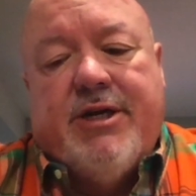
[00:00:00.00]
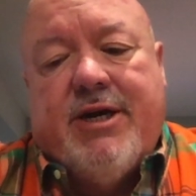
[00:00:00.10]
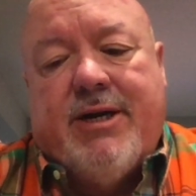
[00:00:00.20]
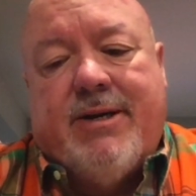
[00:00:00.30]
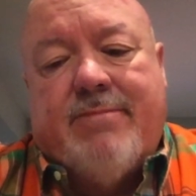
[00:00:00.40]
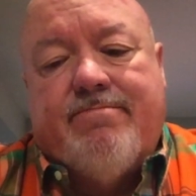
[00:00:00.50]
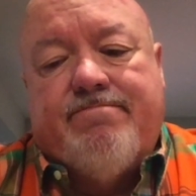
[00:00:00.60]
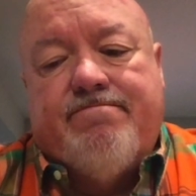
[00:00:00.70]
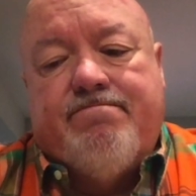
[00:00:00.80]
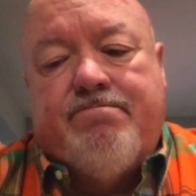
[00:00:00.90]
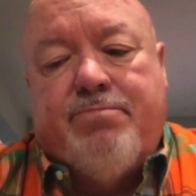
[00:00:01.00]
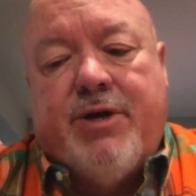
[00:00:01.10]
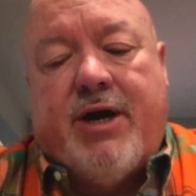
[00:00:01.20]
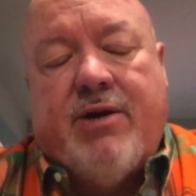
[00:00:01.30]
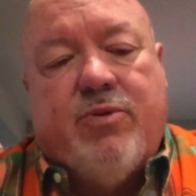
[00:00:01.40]

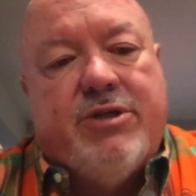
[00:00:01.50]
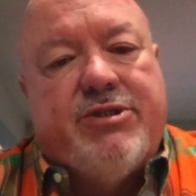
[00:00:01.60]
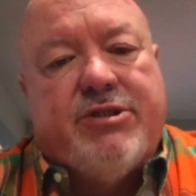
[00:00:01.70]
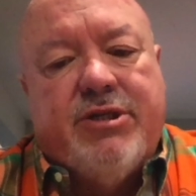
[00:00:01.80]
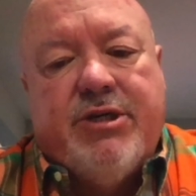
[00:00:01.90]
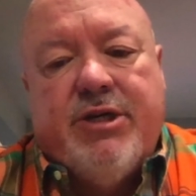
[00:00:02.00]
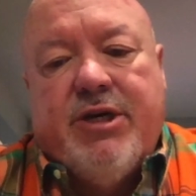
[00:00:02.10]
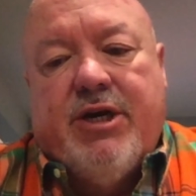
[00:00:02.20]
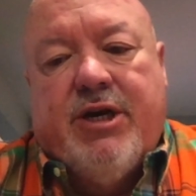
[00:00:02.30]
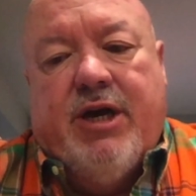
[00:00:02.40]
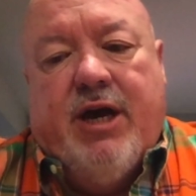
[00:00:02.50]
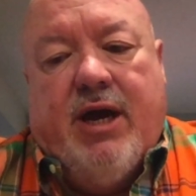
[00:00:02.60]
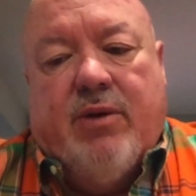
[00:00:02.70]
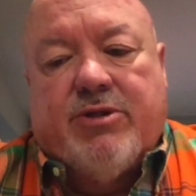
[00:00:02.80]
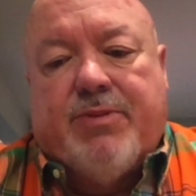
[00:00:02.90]
But I was
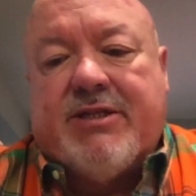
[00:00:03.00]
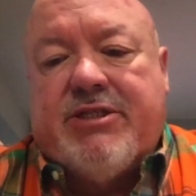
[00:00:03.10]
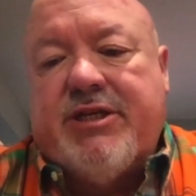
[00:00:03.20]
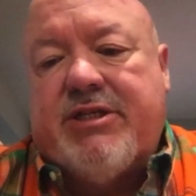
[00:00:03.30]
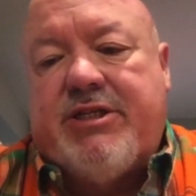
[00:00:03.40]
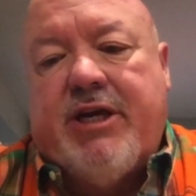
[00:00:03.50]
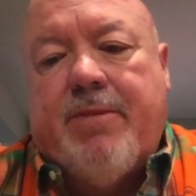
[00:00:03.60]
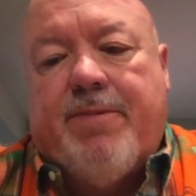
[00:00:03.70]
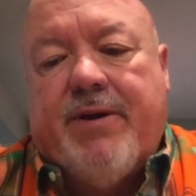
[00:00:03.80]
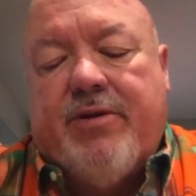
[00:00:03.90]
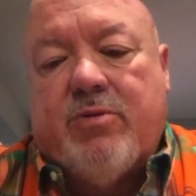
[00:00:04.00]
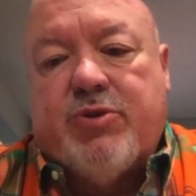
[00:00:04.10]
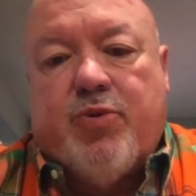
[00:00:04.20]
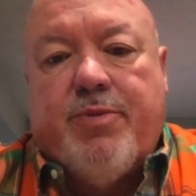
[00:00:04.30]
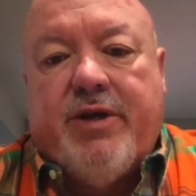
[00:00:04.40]
about six deep, and there was a
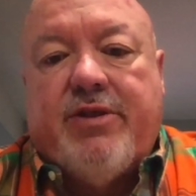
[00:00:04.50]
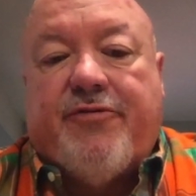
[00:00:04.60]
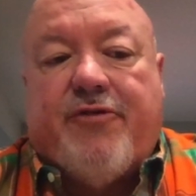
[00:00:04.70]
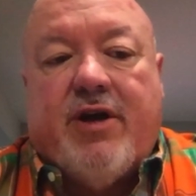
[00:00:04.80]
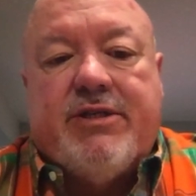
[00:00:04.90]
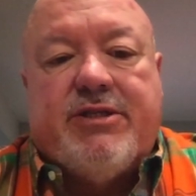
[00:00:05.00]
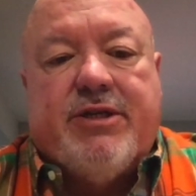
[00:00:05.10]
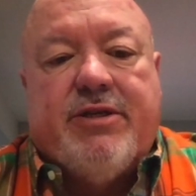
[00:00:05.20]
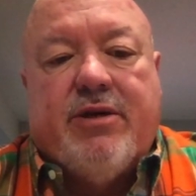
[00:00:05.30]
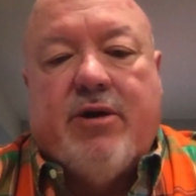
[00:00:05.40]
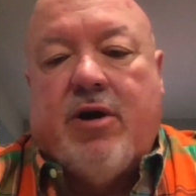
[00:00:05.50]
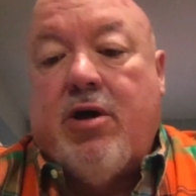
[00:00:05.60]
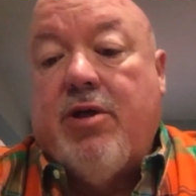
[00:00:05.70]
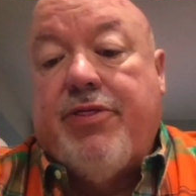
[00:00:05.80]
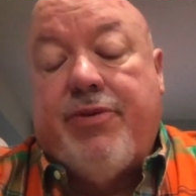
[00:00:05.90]
woman at the front, and
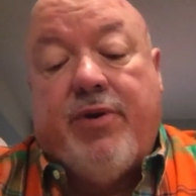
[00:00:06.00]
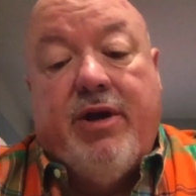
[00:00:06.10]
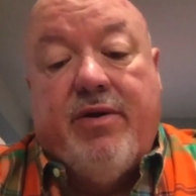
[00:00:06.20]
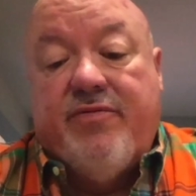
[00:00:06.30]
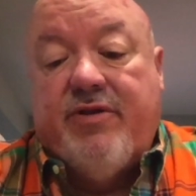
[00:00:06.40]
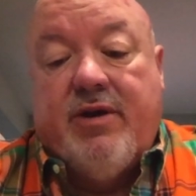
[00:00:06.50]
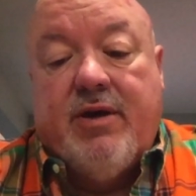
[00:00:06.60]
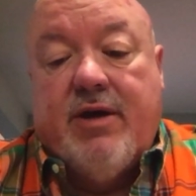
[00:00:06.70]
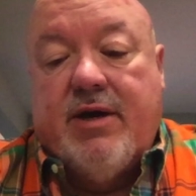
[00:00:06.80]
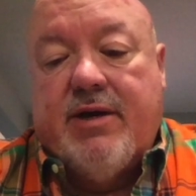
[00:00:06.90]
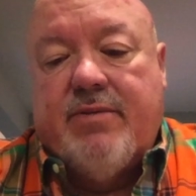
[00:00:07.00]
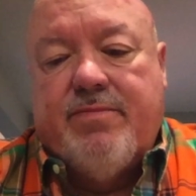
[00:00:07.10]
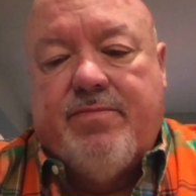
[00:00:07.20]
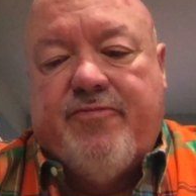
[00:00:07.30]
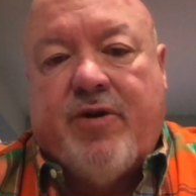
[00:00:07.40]
all three of the
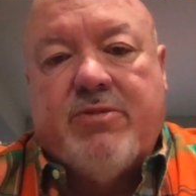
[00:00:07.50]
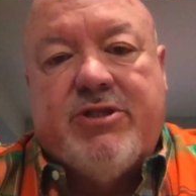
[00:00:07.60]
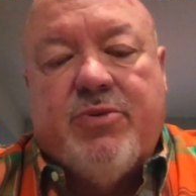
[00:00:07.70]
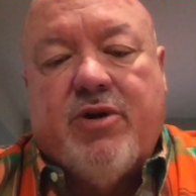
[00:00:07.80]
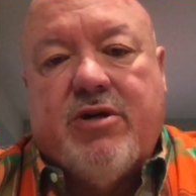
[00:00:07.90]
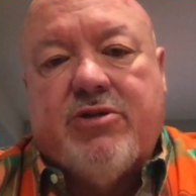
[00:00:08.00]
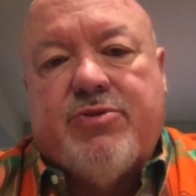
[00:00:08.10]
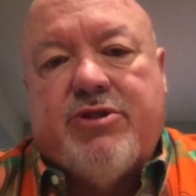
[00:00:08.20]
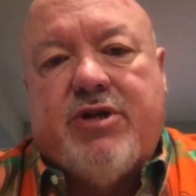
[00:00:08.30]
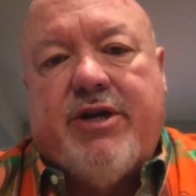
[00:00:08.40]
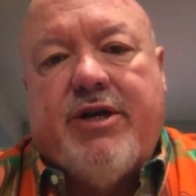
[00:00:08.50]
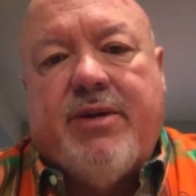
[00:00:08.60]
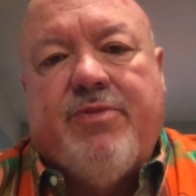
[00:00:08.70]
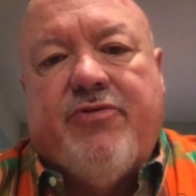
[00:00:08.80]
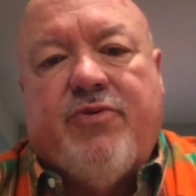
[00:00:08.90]
pharmacy workers were trying to
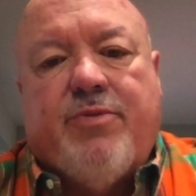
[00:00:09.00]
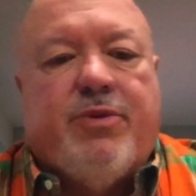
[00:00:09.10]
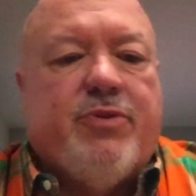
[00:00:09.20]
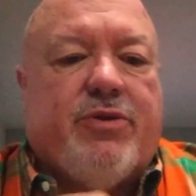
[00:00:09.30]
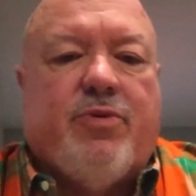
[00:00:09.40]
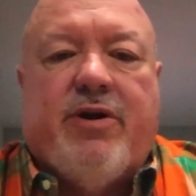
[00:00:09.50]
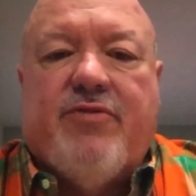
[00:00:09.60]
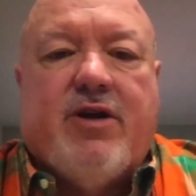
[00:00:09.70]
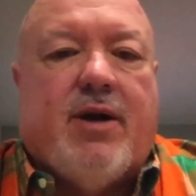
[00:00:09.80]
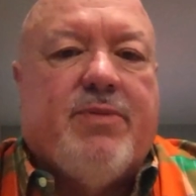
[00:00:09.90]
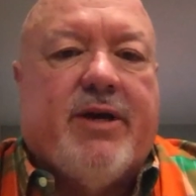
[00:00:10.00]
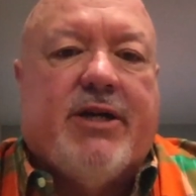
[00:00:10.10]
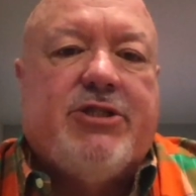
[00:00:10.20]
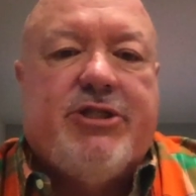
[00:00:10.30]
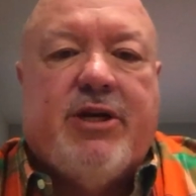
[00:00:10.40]
help this woman with whatever
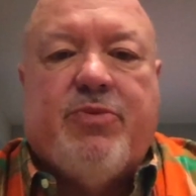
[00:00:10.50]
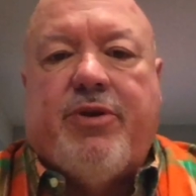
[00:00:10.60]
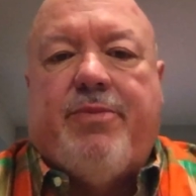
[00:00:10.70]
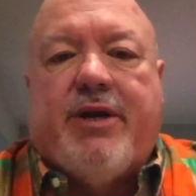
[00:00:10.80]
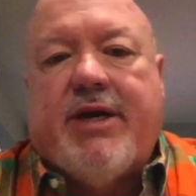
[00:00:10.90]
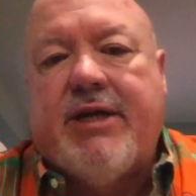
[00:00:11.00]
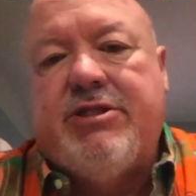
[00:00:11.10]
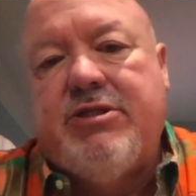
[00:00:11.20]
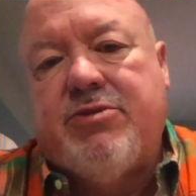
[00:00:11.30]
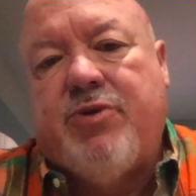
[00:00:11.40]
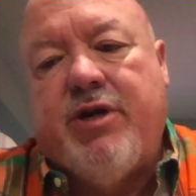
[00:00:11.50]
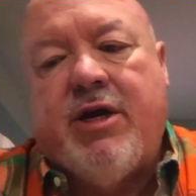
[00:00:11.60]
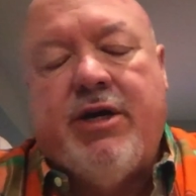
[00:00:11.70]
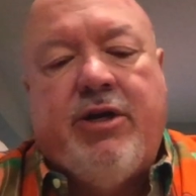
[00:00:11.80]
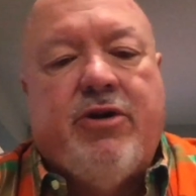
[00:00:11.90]
complications she had with her medications and
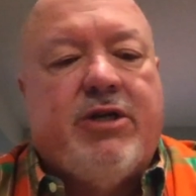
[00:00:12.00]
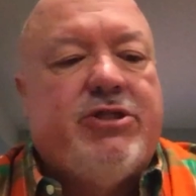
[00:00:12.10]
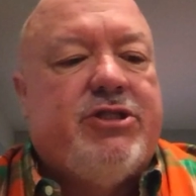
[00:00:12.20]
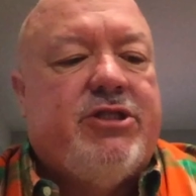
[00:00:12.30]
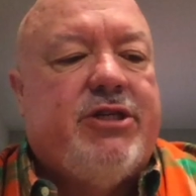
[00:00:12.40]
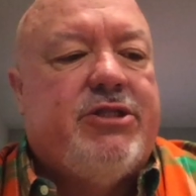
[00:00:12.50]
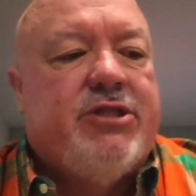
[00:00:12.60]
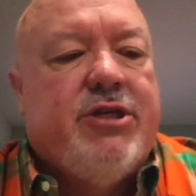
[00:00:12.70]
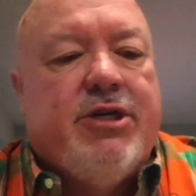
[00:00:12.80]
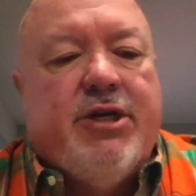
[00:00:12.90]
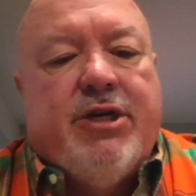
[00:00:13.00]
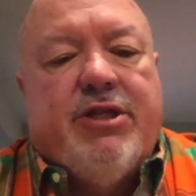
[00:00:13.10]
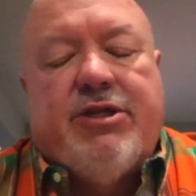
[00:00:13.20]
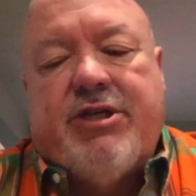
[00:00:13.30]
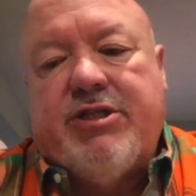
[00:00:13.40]
whatnot. And you could just sense
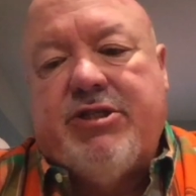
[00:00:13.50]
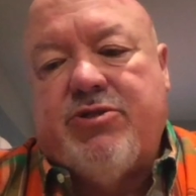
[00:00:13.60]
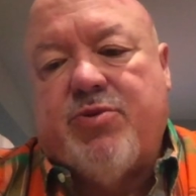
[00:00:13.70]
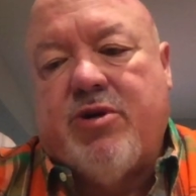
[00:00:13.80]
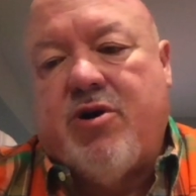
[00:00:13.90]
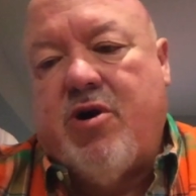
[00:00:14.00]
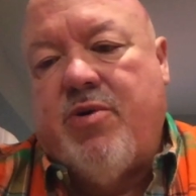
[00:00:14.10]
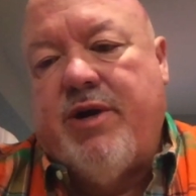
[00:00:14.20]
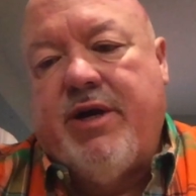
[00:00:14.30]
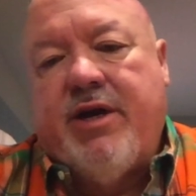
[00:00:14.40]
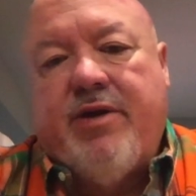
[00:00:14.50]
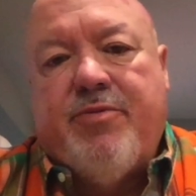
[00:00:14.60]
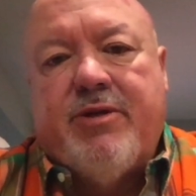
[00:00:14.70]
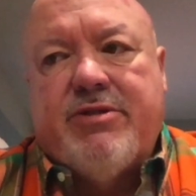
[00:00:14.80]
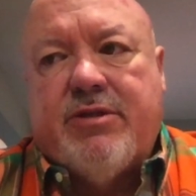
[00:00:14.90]
the tensions were growing, and
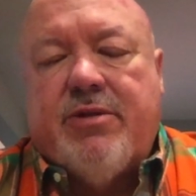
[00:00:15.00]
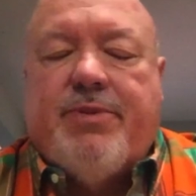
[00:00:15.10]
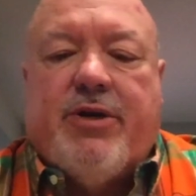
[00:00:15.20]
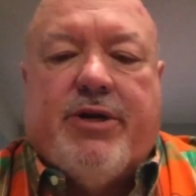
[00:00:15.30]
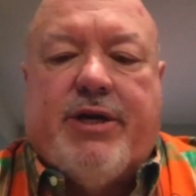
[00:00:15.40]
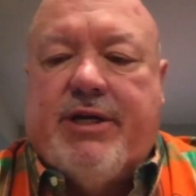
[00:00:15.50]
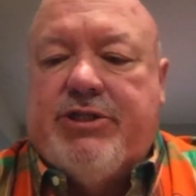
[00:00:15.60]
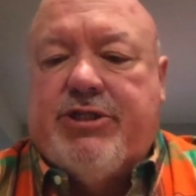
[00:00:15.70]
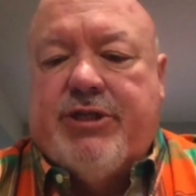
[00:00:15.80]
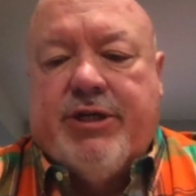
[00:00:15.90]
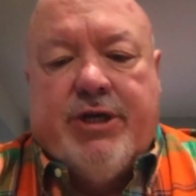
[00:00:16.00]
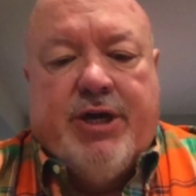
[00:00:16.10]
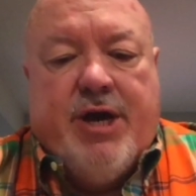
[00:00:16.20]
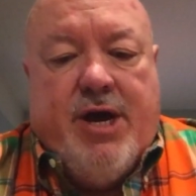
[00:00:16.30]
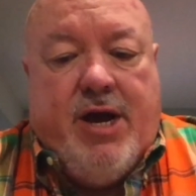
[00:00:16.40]
everybody's a little bit on edge.
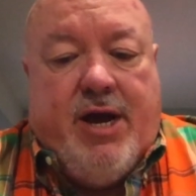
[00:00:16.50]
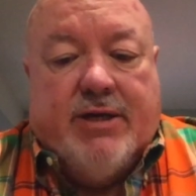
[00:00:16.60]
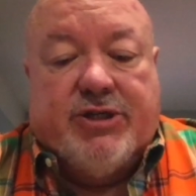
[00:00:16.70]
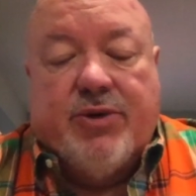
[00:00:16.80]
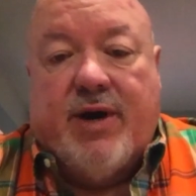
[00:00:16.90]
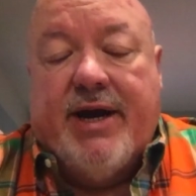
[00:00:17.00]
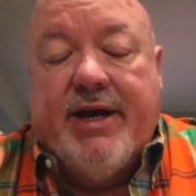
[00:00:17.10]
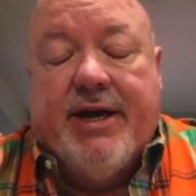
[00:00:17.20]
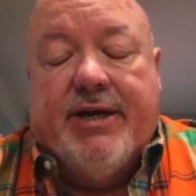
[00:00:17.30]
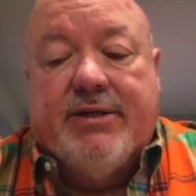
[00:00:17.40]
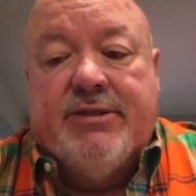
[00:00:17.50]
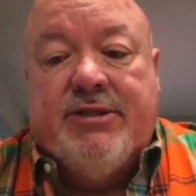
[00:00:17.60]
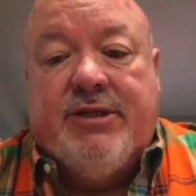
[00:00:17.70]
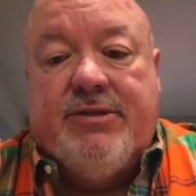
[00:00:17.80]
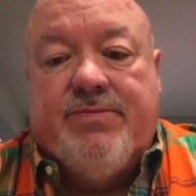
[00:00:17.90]
And so
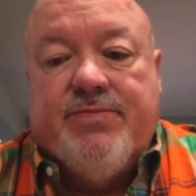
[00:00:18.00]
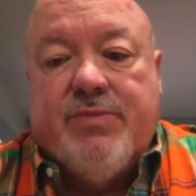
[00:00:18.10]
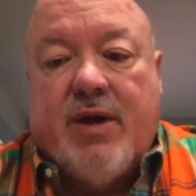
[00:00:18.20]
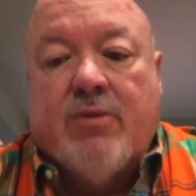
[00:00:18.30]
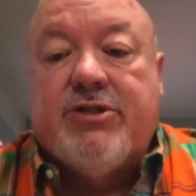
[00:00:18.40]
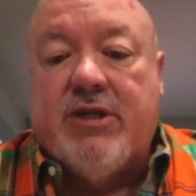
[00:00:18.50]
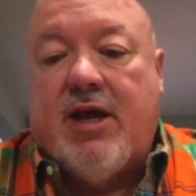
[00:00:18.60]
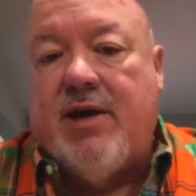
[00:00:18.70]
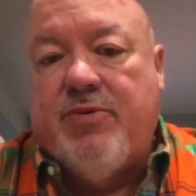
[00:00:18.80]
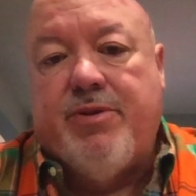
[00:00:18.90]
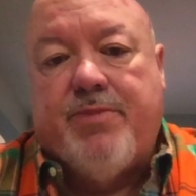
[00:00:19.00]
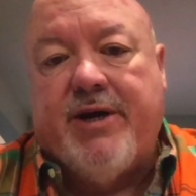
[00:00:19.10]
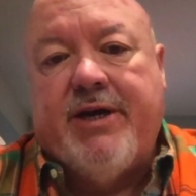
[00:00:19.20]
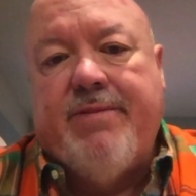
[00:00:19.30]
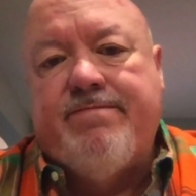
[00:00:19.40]
I was in line with a
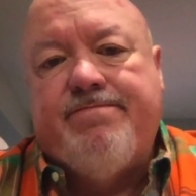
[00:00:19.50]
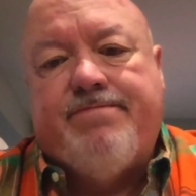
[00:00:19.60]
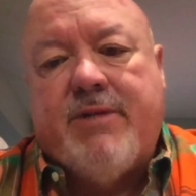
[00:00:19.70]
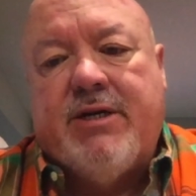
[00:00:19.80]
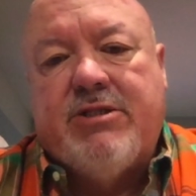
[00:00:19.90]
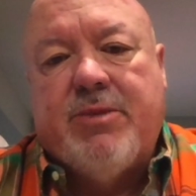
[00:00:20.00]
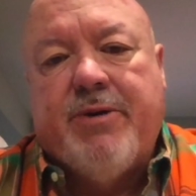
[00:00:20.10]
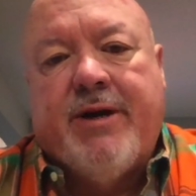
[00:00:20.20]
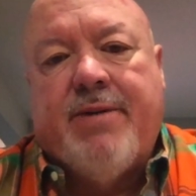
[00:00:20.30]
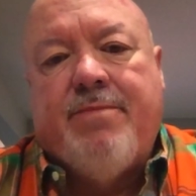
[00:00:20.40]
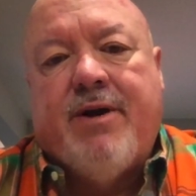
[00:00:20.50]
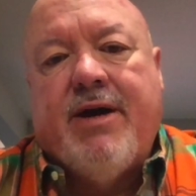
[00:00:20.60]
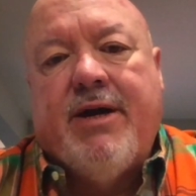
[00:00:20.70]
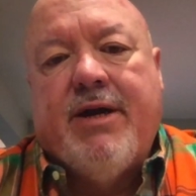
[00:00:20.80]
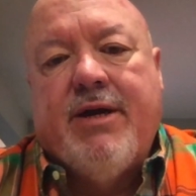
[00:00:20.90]
buggy to pick up
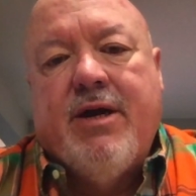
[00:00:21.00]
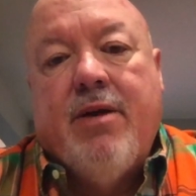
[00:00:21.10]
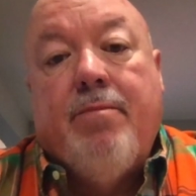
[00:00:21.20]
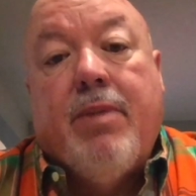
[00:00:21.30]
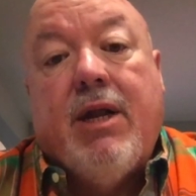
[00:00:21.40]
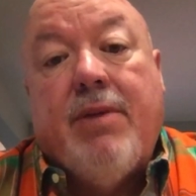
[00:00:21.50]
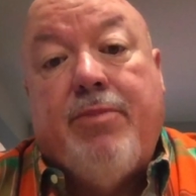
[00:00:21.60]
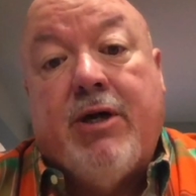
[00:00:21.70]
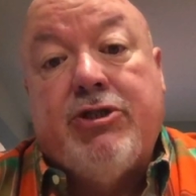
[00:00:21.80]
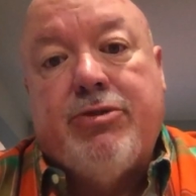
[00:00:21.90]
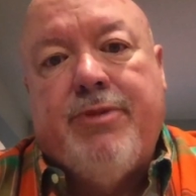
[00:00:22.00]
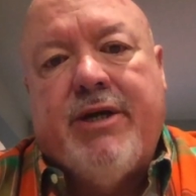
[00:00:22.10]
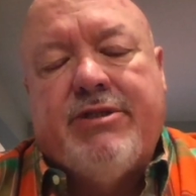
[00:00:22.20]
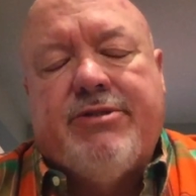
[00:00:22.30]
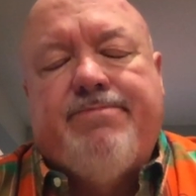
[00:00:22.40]
my blood pressure
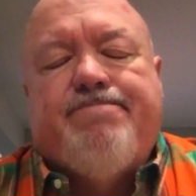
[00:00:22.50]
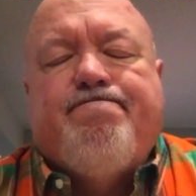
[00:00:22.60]
medicine.